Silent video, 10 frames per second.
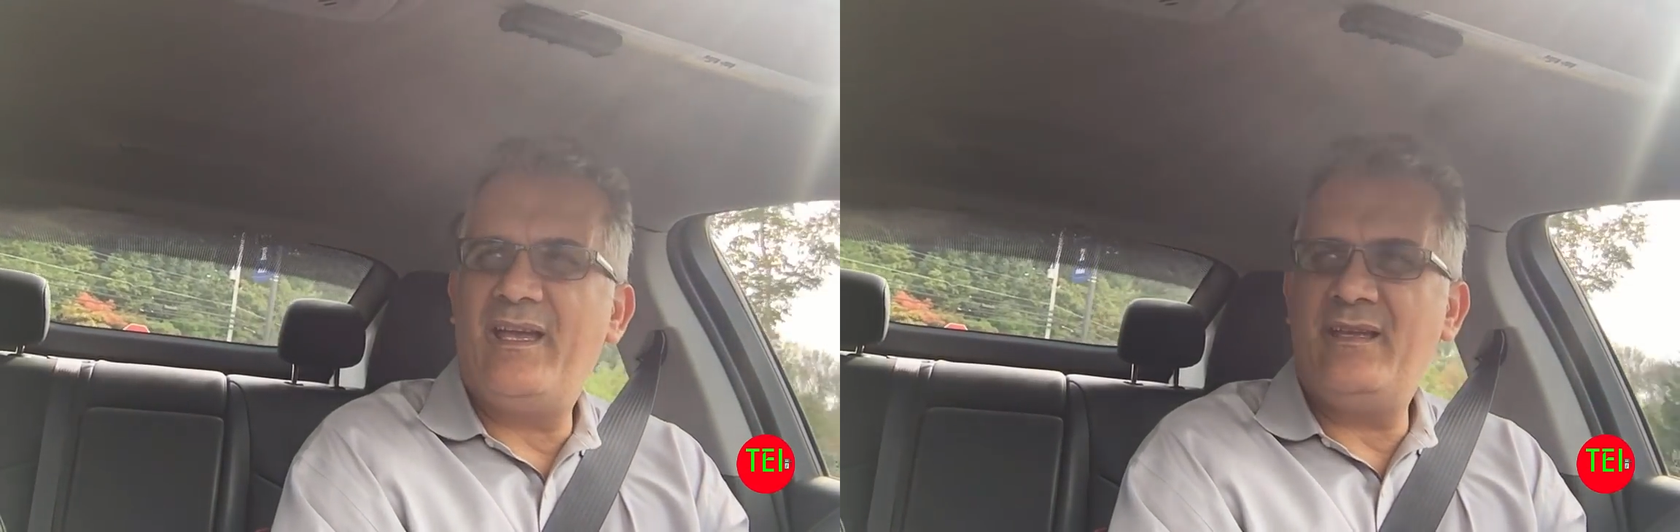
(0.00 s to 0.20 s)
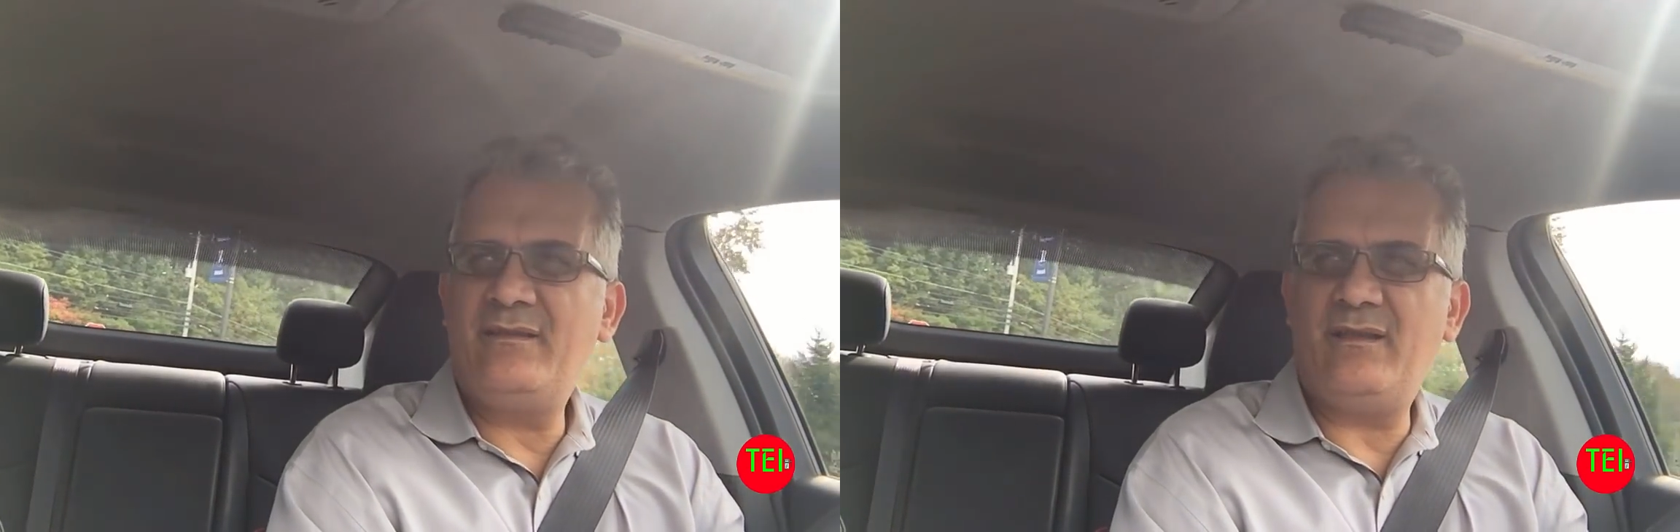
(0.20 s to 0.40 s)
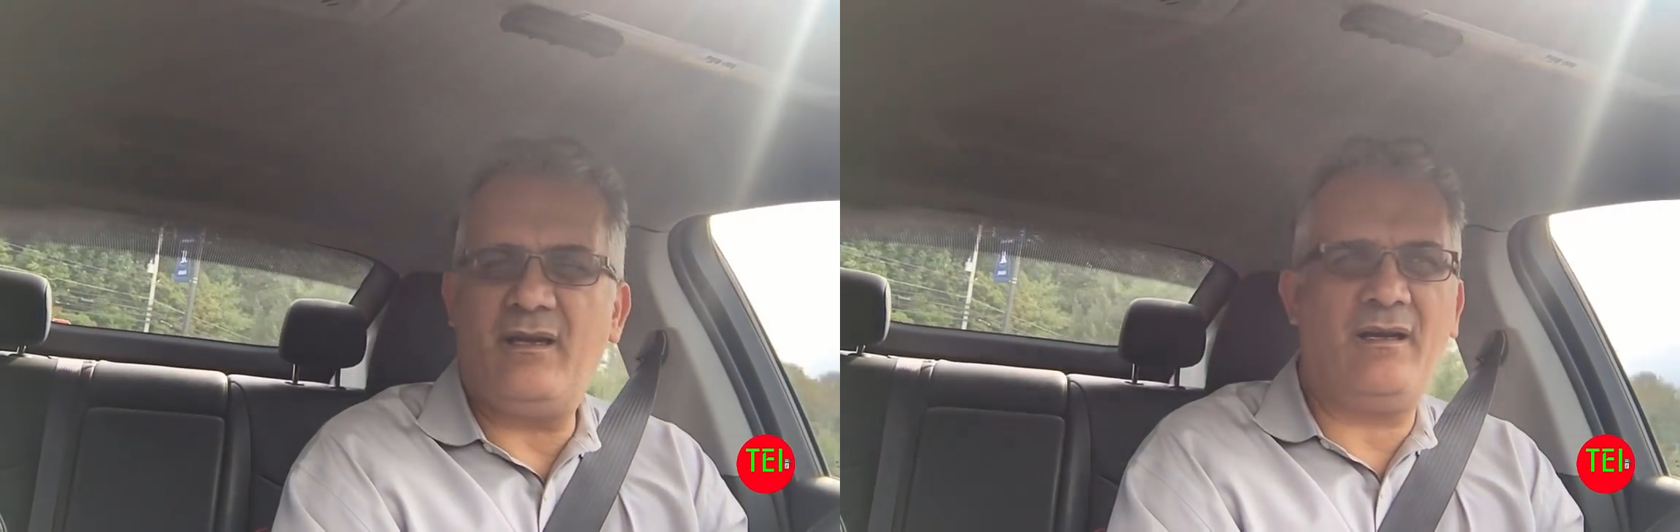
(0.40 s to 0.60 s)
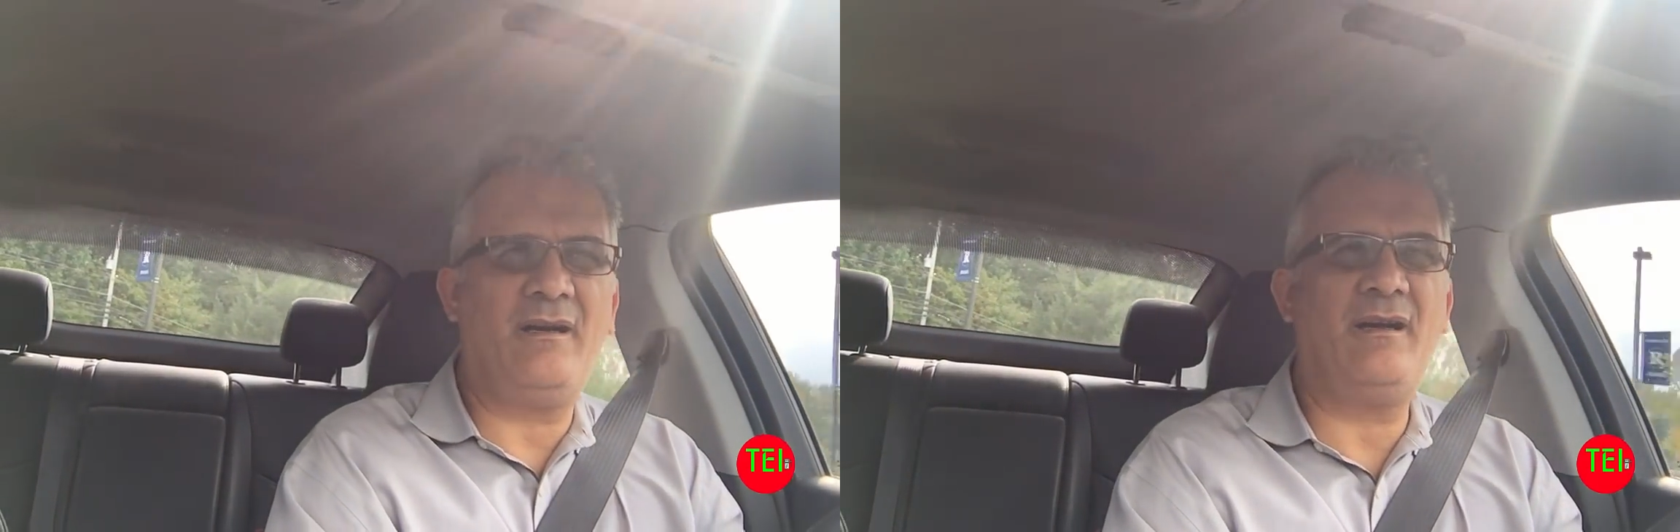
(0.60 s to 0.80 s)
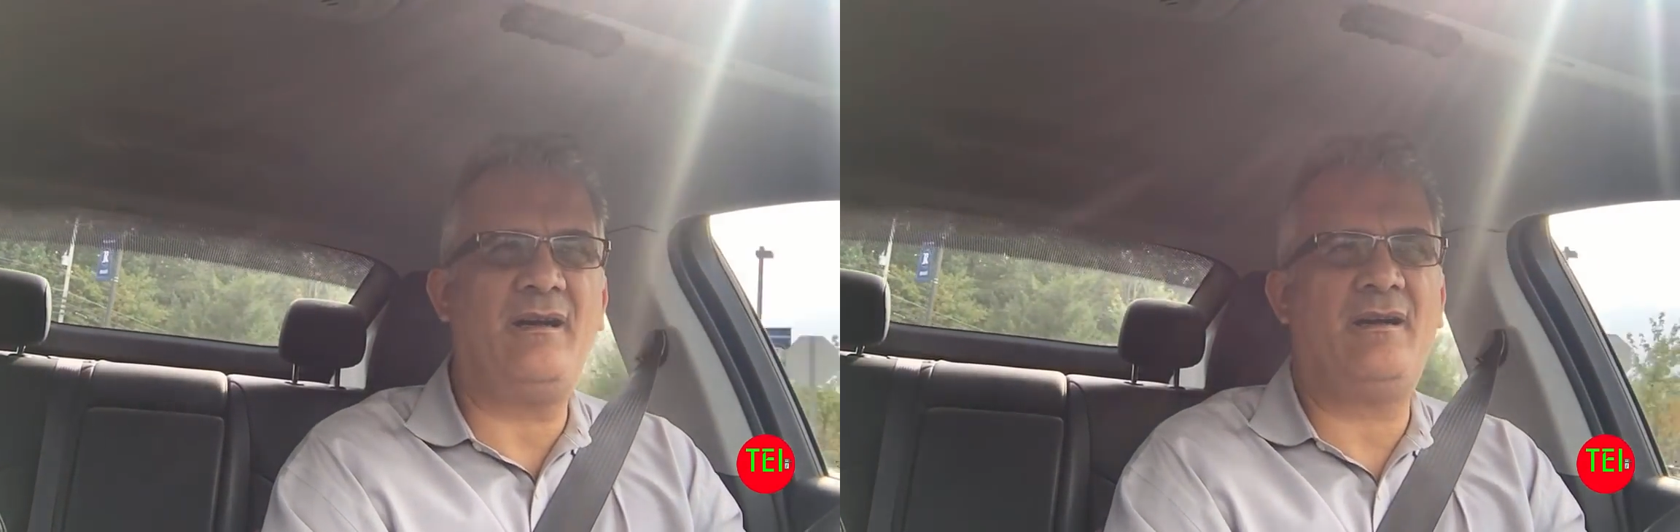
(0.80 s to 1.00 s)
and
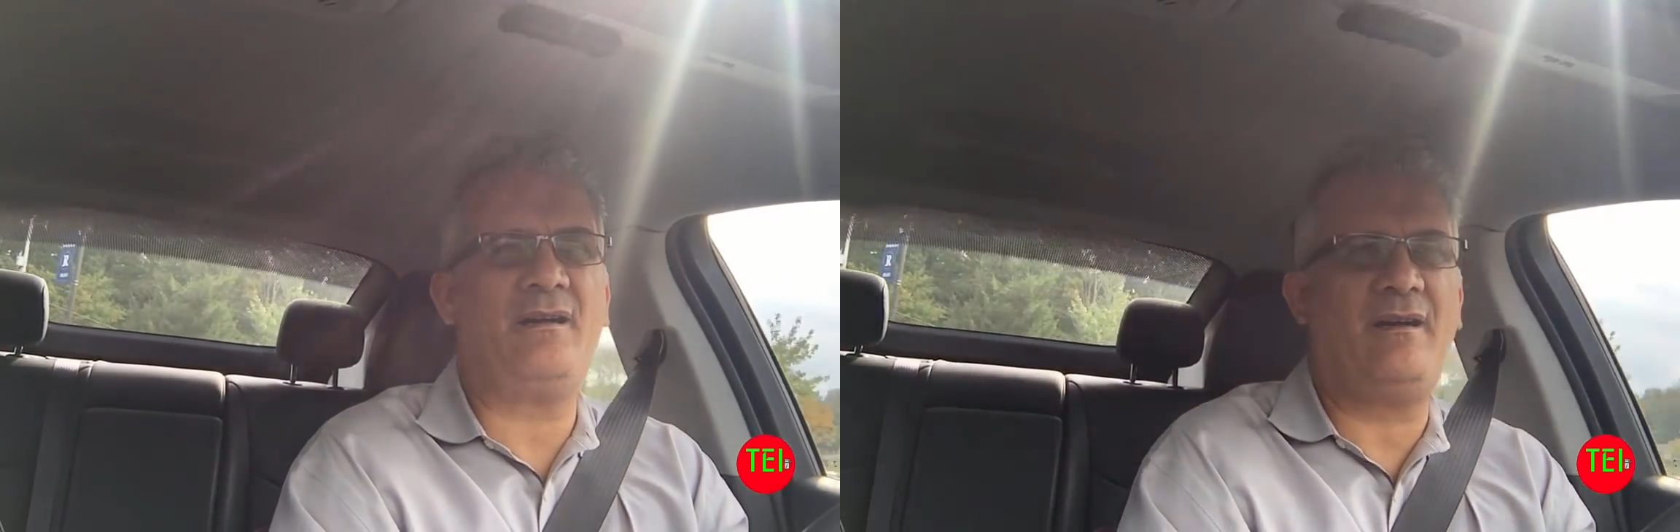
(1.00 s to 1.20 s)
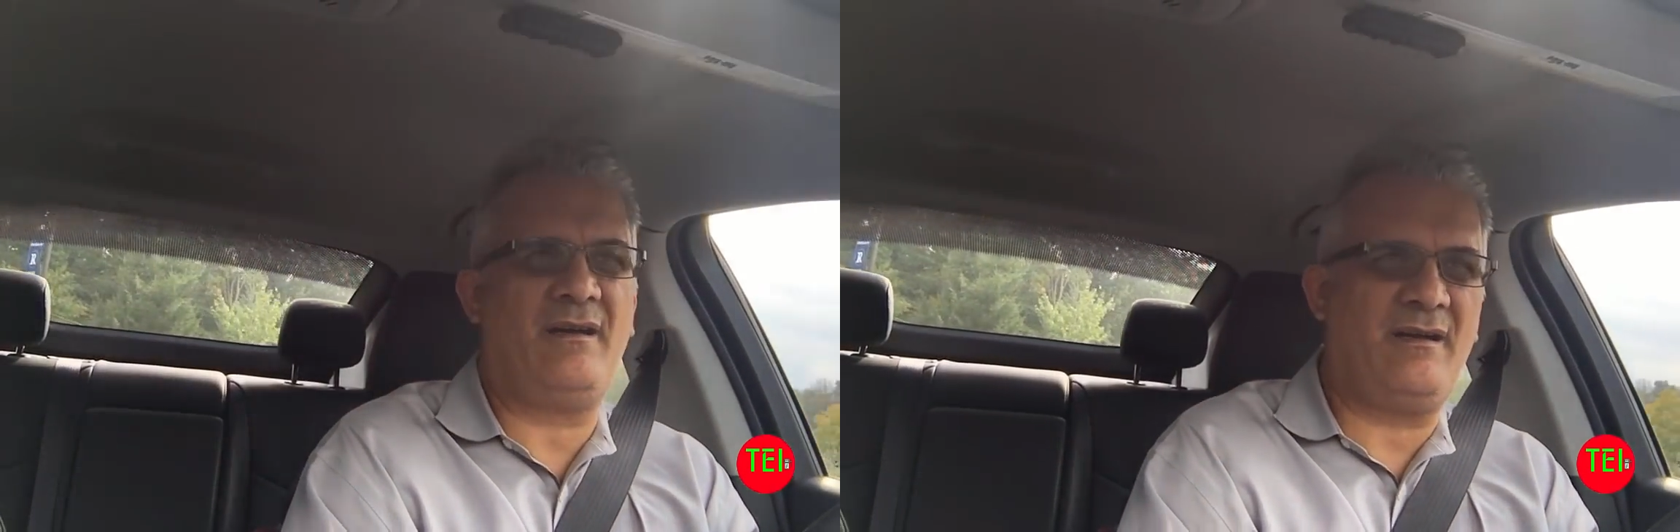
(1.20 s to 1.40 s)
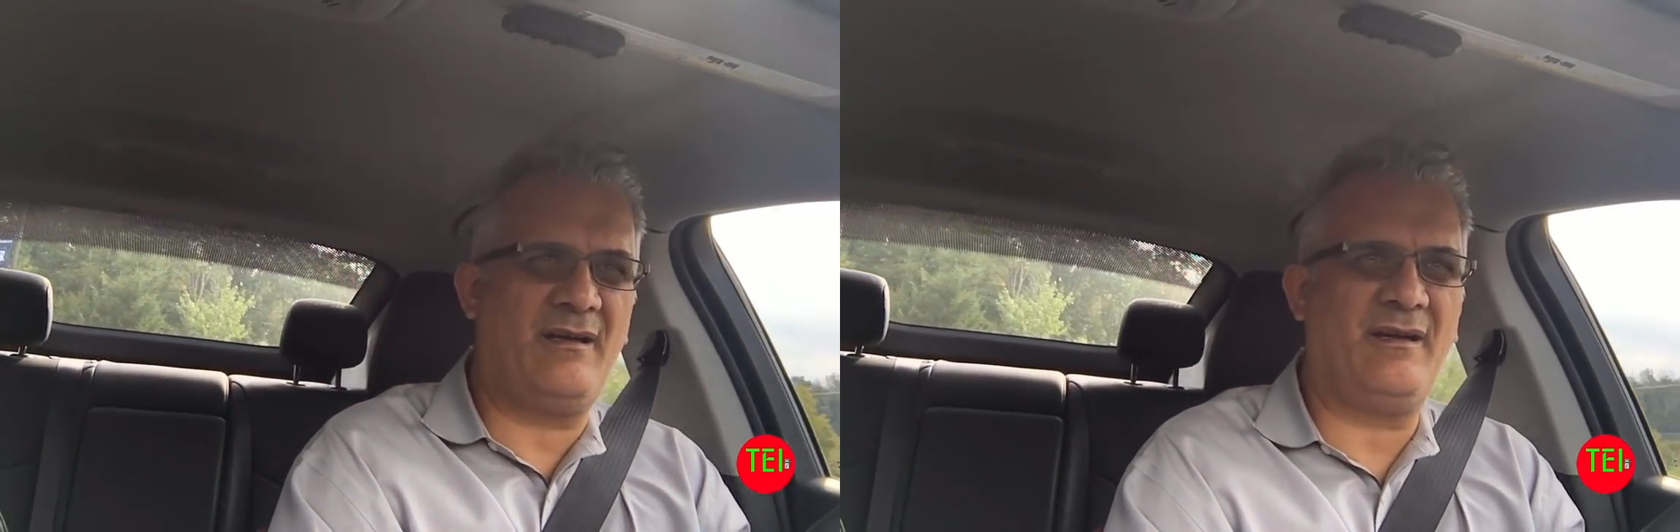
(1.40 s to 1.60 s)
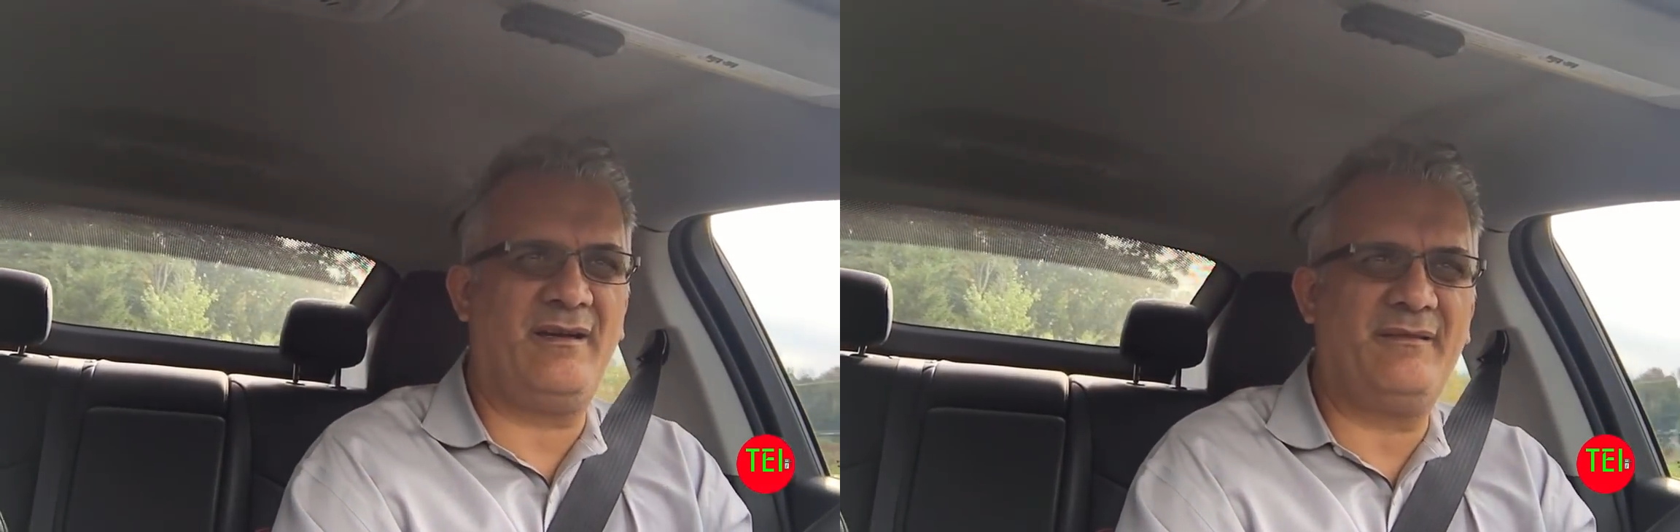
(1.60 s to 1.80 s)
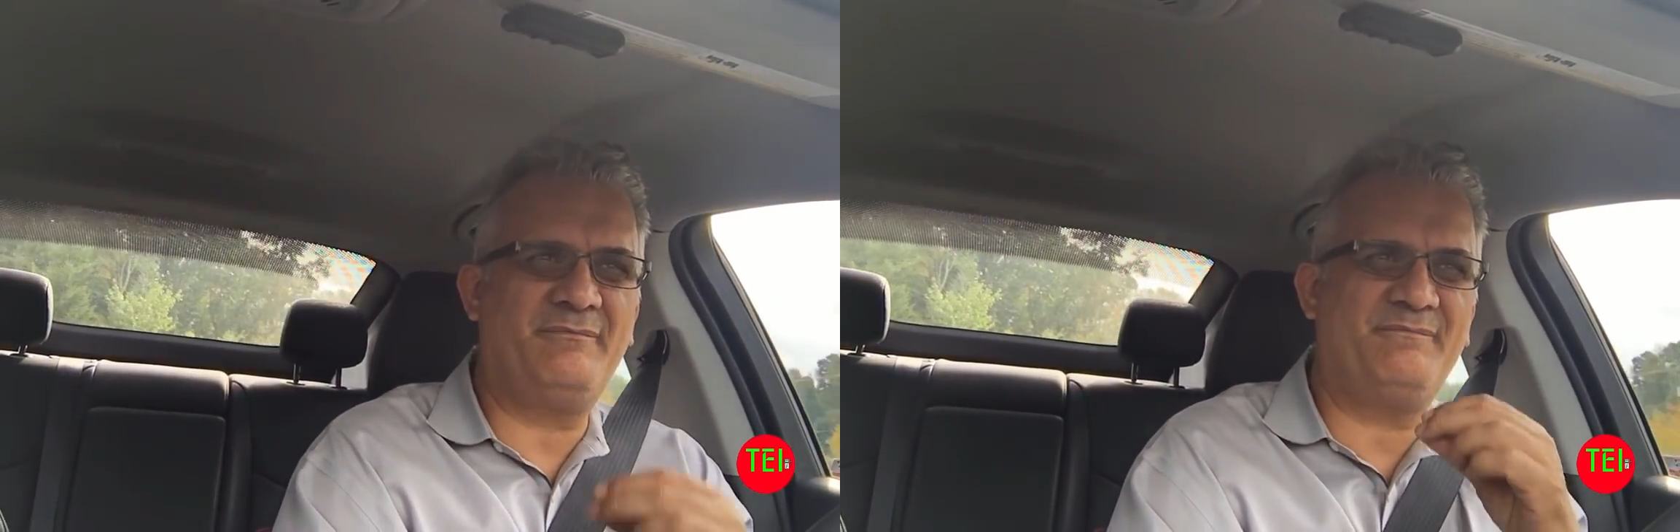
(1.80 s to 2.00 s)
uh, uh, uh